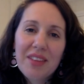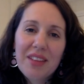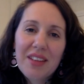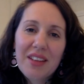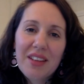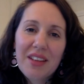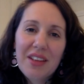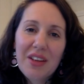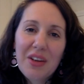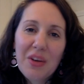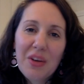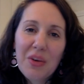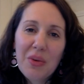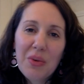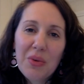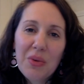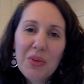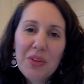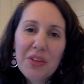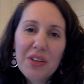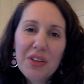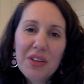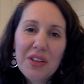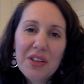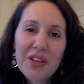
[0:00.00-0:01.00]
you know, all
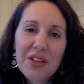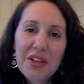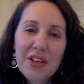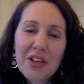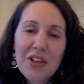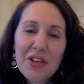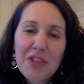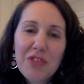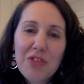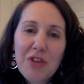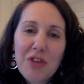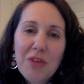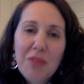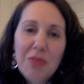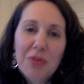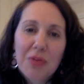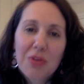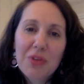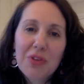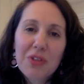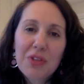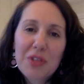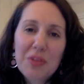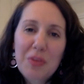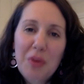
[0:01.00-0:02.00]
the
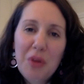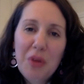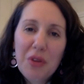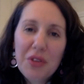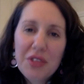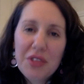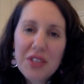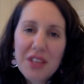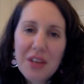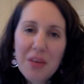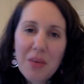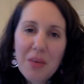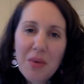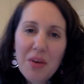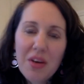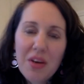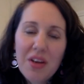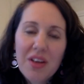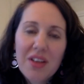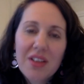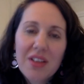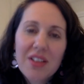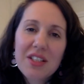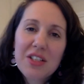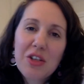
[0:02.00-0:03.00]
trouble spots that were
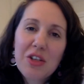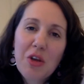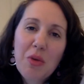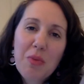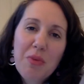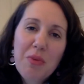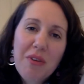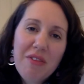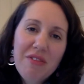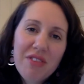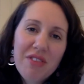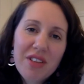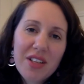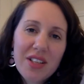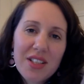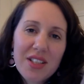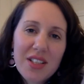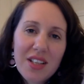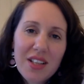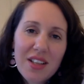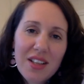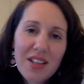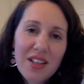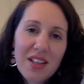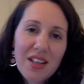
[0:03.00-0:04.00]
so prevalent
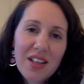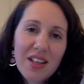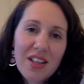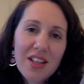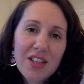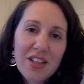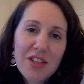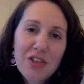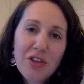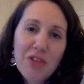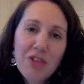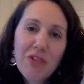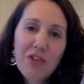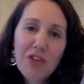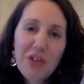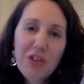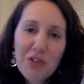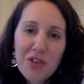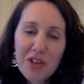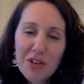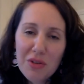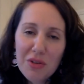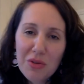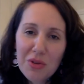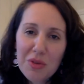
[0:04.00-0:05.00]
in the Soviet
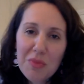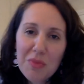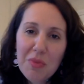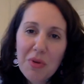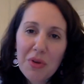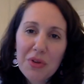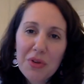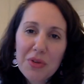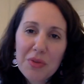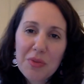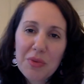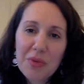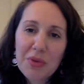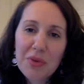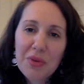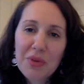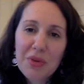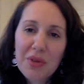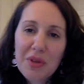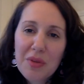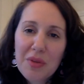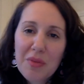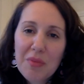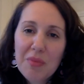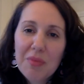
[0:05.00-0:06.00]
Union, all the
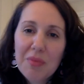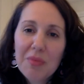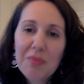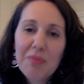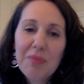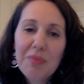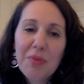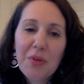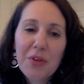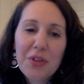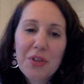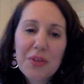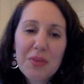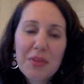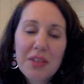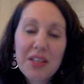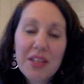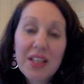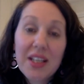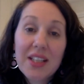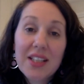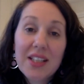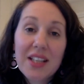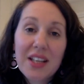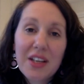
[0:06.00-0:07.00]
possible
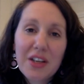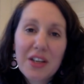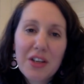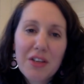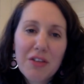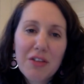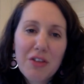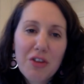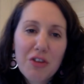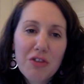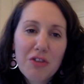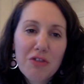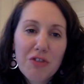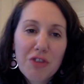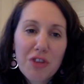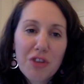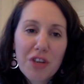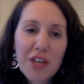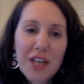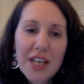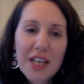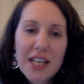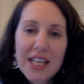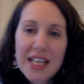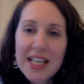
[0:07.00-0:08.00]
things that could have gone wrong.
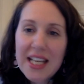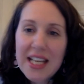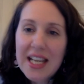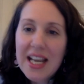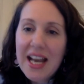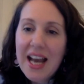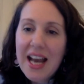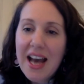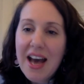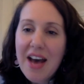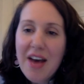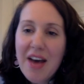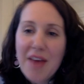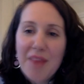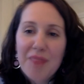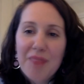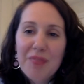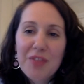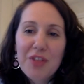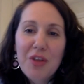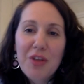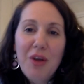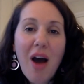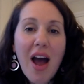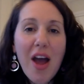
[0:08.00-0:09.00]

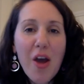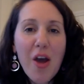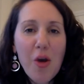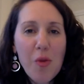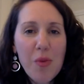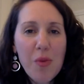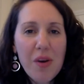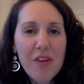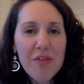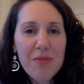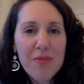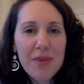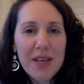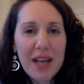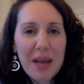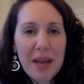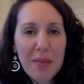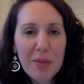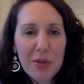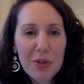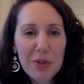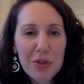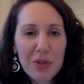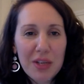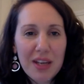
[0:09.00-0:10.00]
So I hope I've been
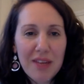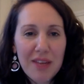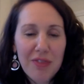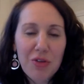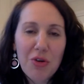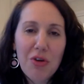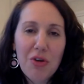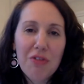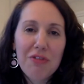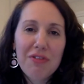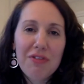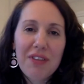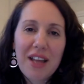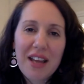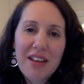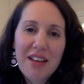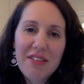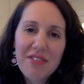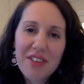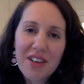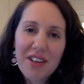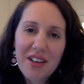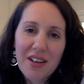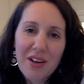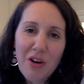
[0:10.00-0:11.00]
able to give you a
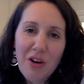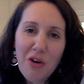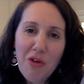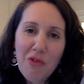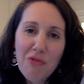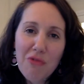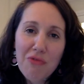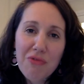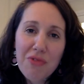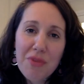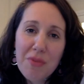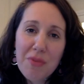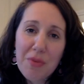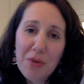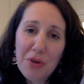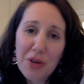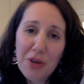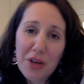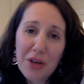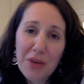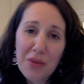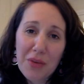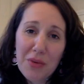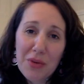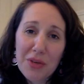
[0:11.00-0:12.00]
flavour of the
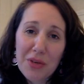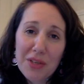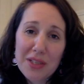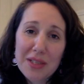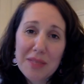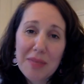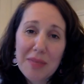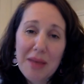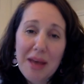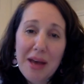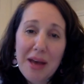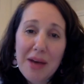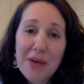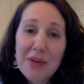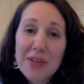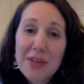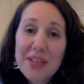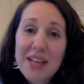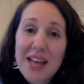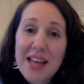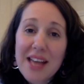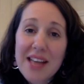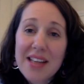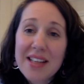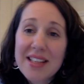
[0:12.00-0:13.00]
book and what it's about.
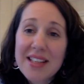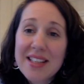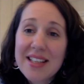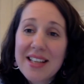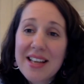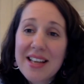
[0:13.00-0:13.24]
And